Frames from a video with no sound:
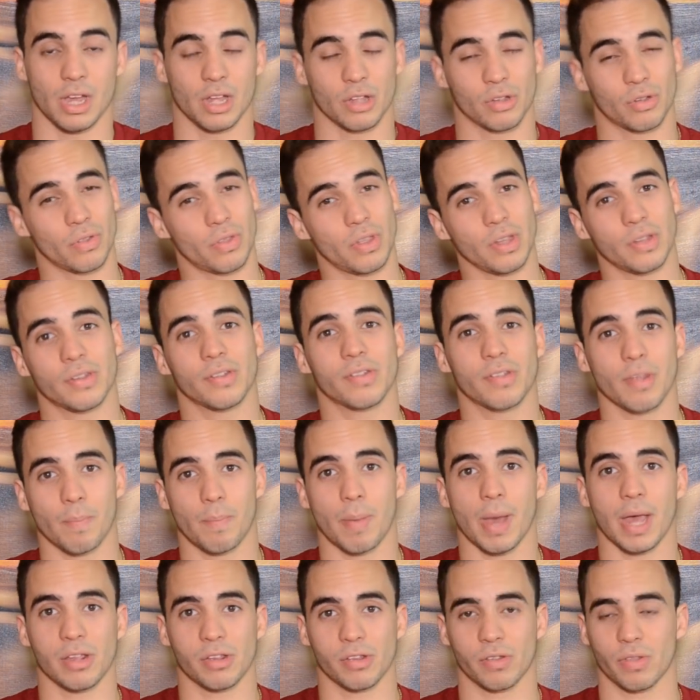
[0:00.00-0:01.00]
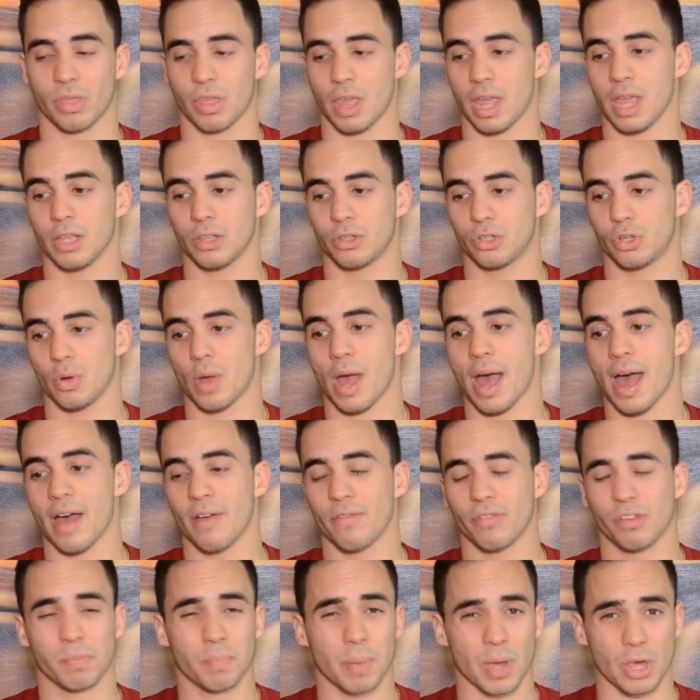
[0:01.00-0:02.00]
So this is the best thing to
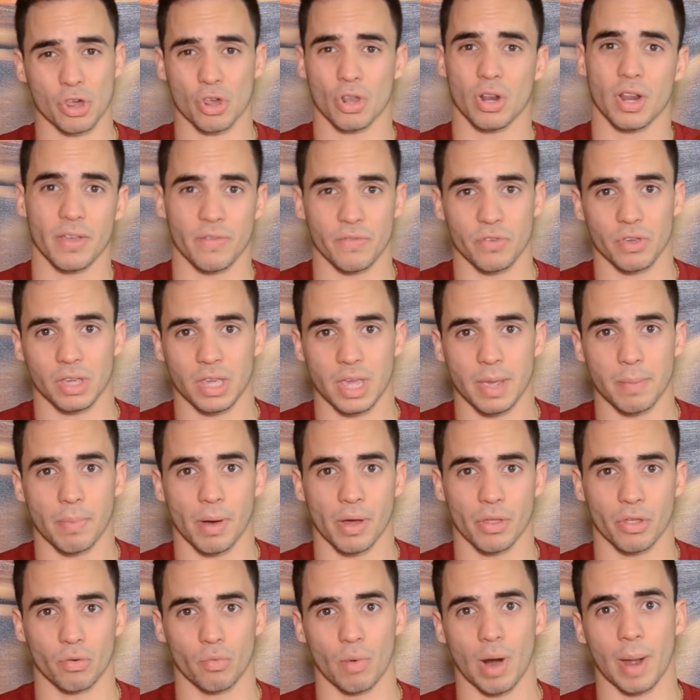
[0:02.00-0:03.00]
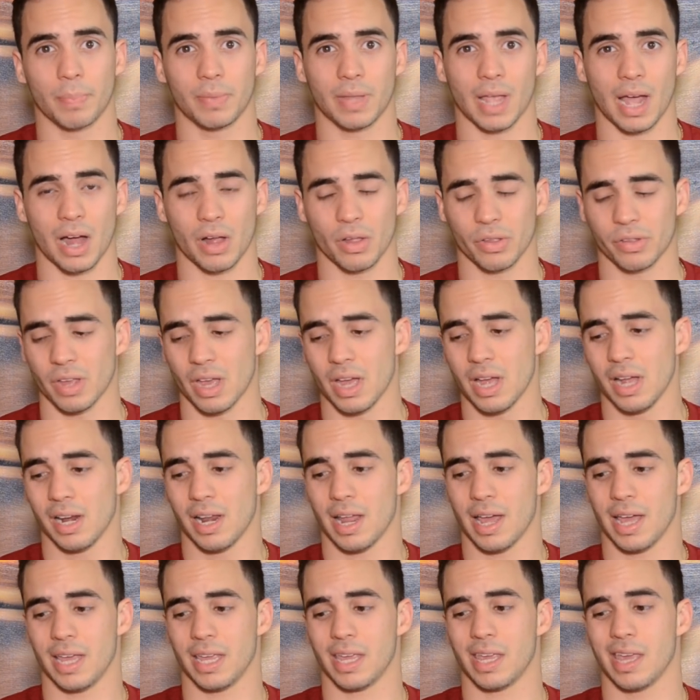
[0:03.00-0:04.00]
have, especially if you keep other reptiles,
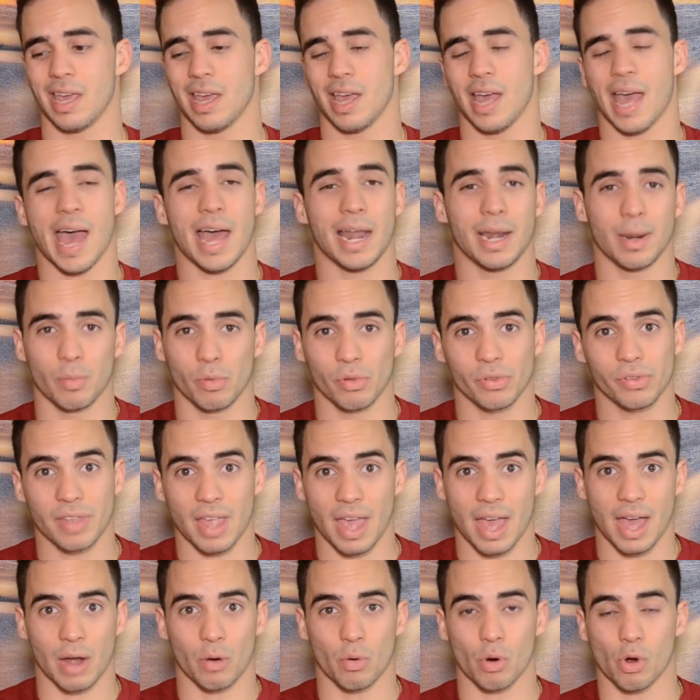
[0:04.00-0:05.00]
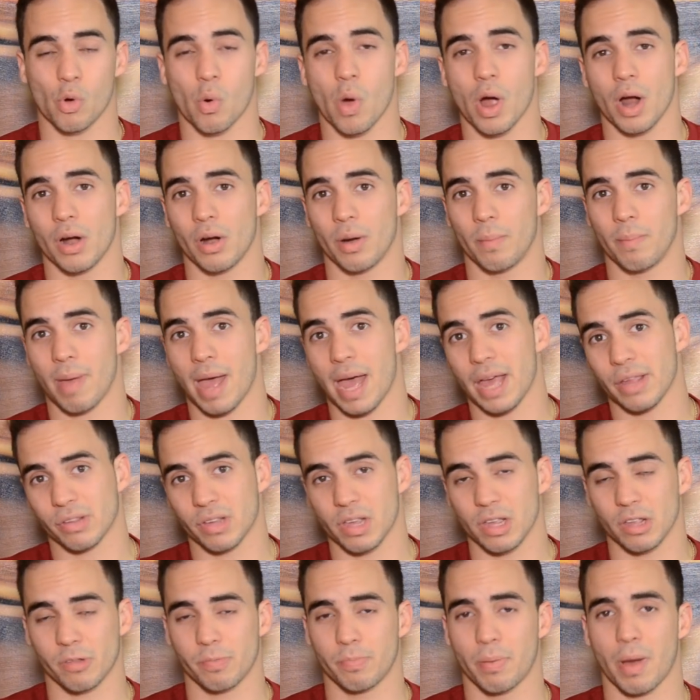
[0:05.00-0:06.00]
like animals that require a
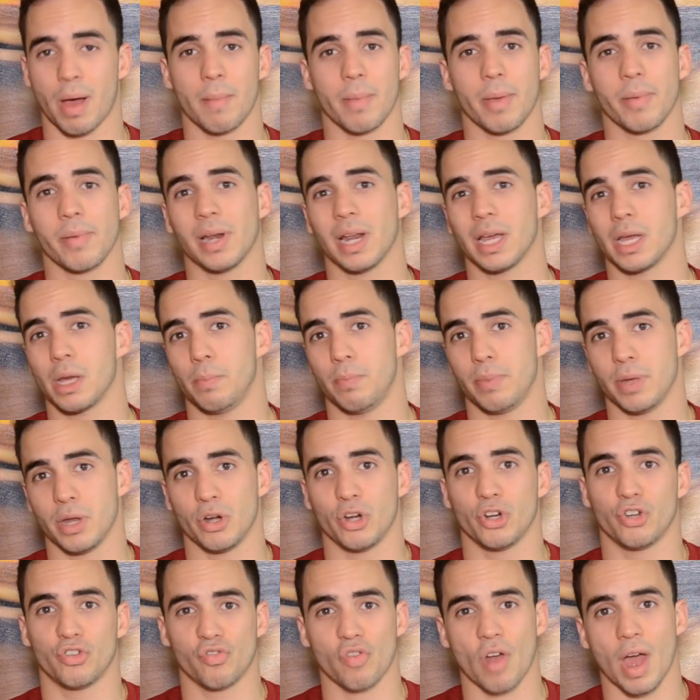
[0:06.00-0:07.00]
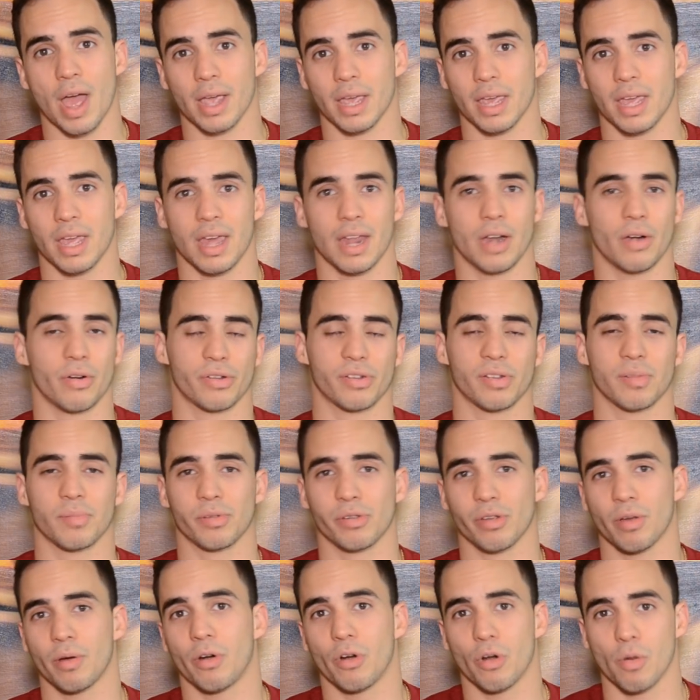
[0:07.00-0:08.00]
basking spot, maybe like a bearded dragon or some
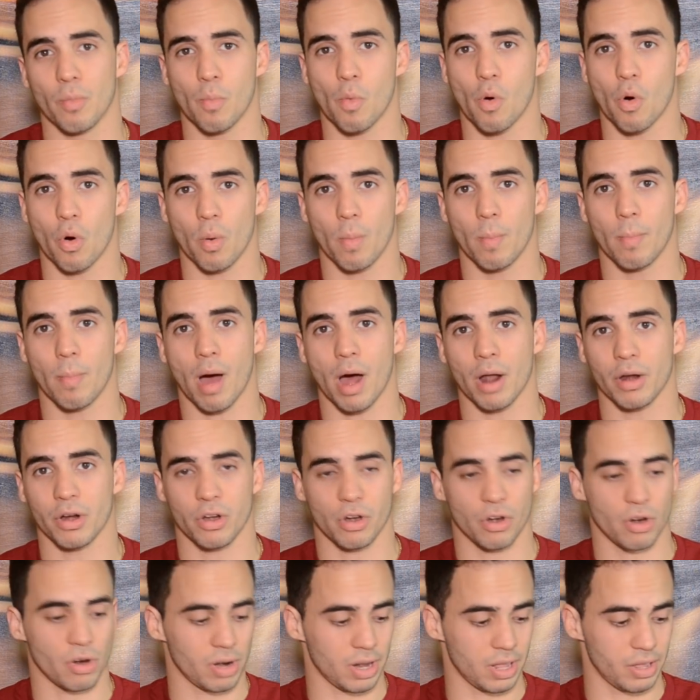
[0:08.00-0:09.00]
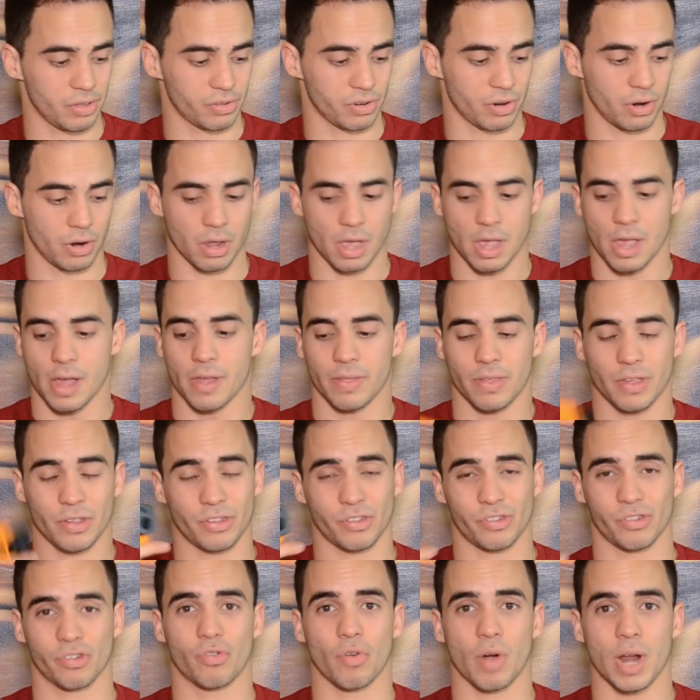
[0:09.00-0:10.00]
sort of monitor lizard. This
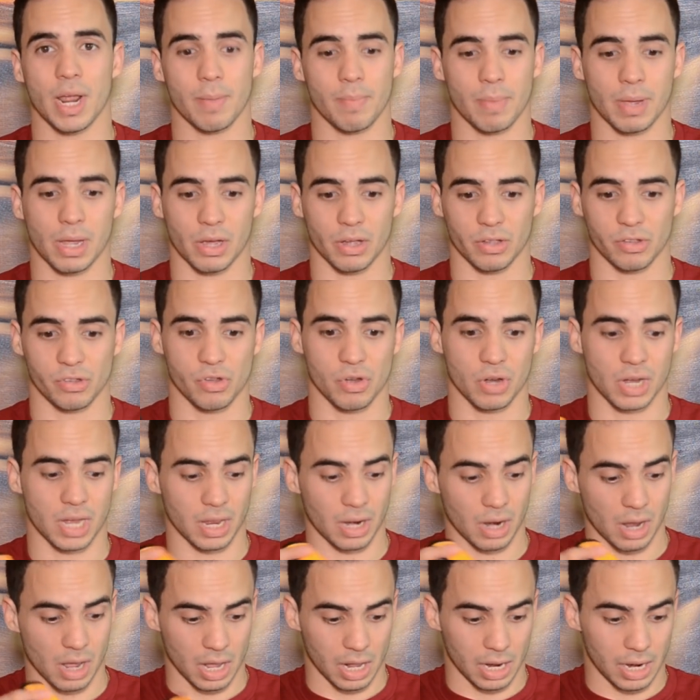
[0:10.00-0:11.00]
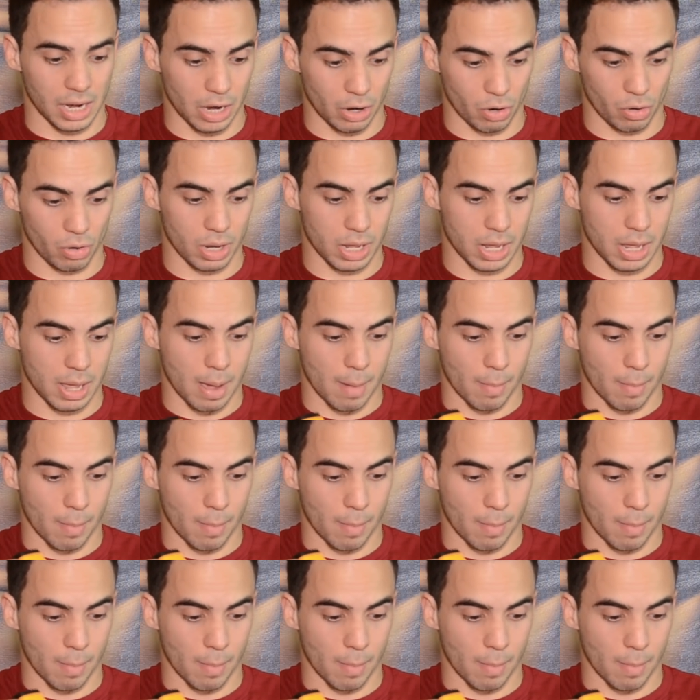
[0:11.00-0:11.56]
is great because you could literally